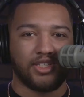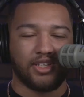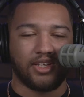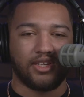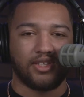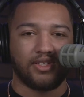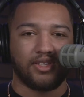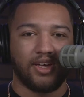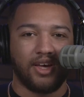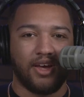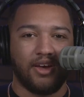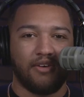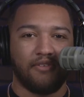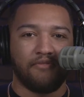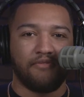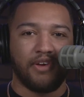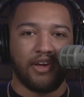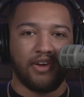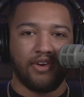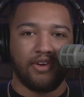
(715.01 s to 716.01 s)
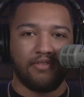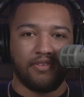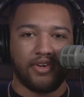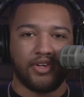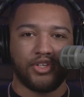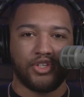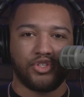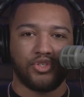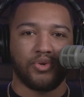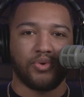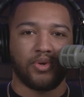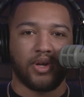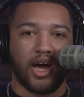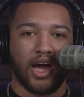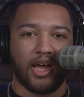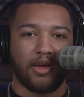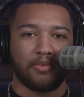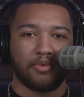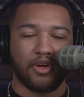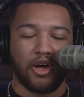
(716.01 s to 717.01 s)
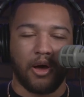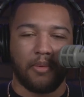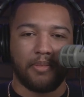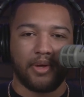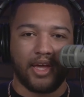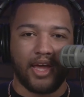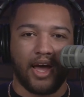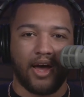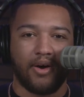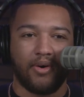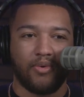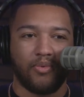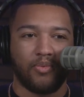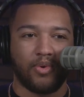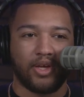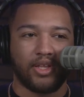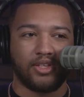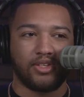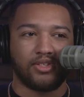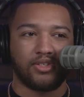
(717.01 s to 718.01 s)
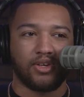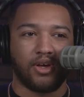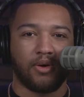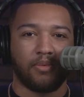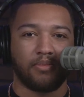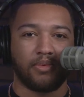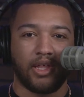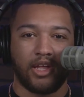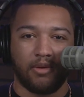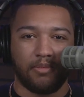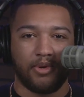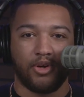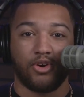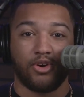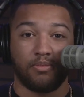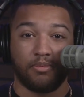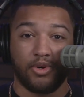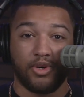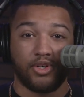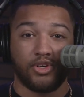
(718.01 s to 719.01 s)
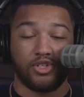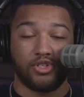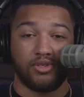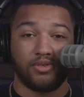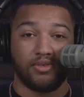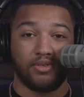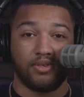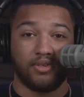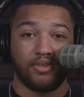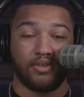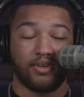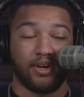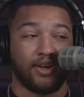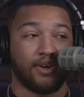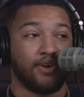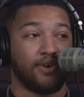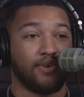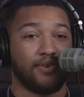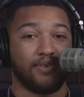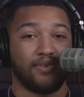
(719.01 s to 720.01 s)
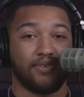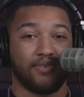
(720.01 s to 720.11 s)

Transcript: this. Very, very soon, I am coming out with some Let It Be Heard merch. I know,